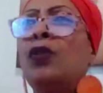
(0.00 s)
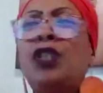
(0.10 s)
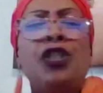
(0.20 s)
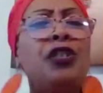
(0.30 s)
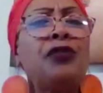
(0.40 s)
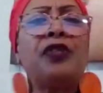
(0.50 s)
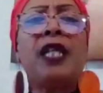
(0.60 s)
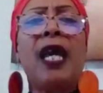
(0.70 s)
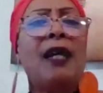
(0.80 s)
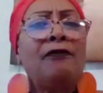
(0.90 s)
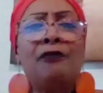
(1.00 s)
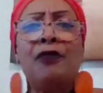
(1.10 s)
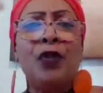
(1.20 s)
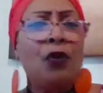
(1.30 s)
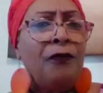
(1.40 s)
Those children have
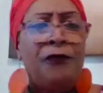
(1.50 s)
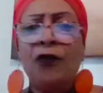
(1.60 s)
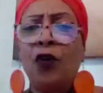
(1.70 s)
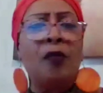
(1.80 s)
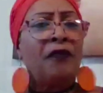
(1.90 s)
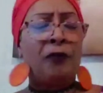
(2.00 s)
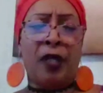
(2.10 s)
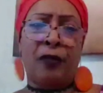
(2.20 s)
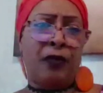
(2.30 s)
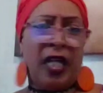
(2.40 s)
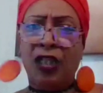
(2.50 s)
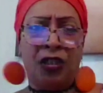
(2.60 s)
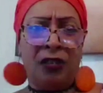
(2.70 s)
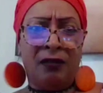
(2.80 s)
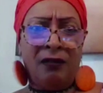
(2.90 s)
no form of
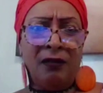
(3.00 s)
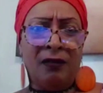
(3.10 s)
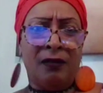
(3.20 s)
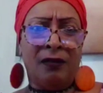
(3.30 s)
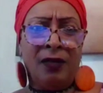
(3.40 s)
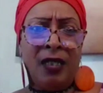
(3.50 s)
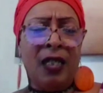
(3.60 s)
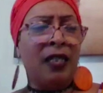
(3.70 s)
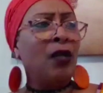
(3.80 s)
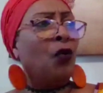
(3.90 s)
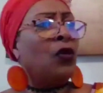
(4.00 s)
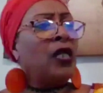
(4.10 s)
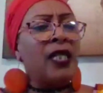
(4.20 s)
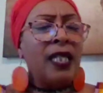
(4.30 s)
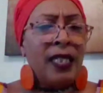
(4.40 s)
recreation. The
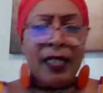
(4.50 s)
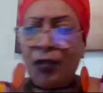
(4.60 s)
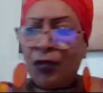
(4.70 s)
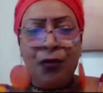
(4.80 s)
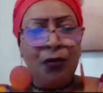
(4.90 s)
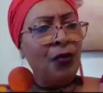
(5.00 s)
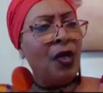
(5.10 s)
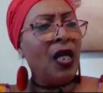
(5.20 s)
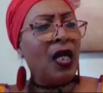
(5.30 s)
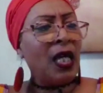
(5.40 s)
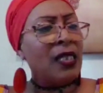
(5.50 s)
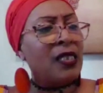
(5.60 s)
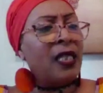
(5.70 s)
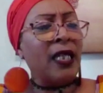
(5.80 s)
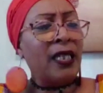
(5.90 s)
only thing they do
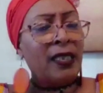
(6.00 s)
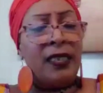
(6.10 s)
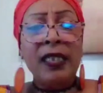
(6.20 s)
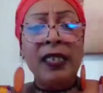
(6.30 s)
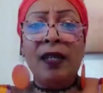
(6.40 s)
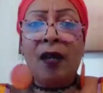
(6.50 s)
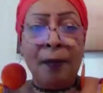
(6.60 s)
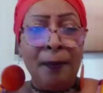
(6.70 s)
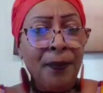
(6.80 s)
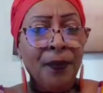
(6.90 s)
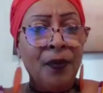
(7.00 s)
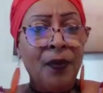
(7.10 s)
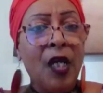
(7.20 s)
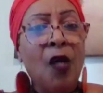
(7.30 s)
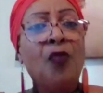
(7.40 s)
is get the tin cup,
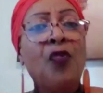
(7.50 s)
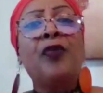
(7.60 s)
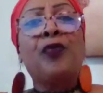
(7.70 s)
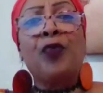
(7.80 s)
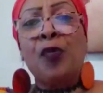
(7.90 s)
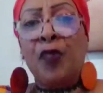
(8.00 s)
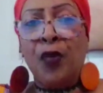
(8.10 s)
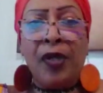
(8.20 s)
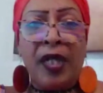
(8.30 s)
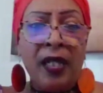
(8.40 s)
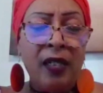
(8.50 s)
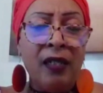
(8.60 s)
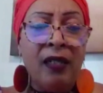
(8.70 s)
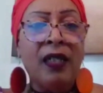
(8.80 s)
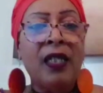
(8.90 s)
put rope on it,